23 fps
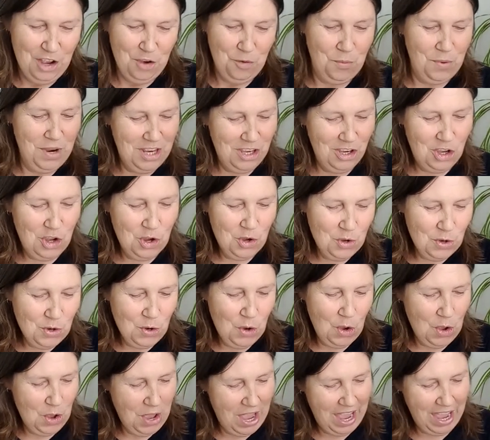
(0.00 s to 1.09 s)
When you
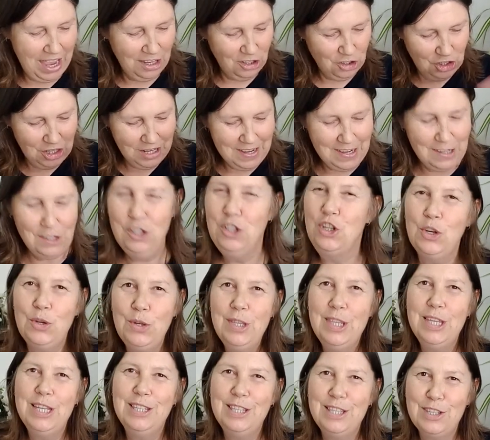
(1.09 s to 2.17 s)
actually do
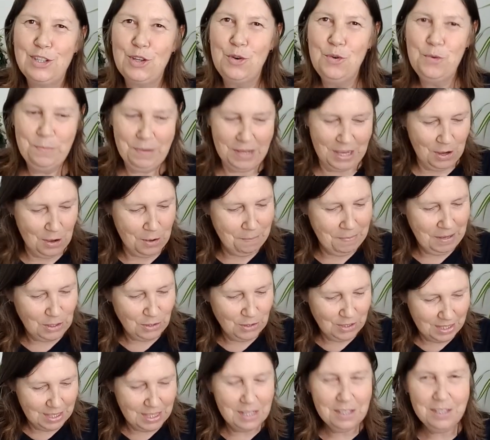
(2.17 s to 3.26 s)
this, Scorpio,
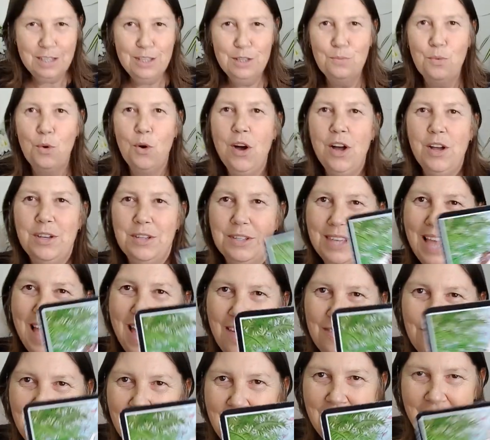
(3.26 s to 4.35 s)
because this is what is
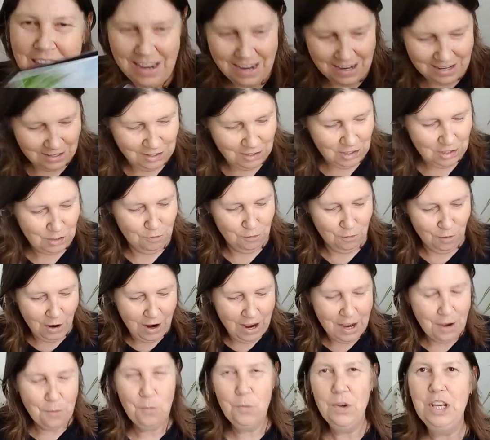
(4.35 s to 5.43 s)
at the end,
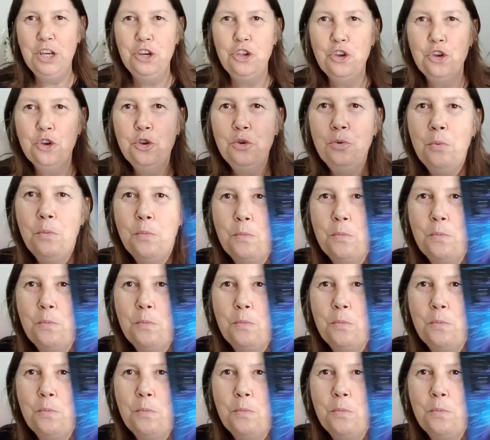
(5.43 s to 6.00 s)
right? When you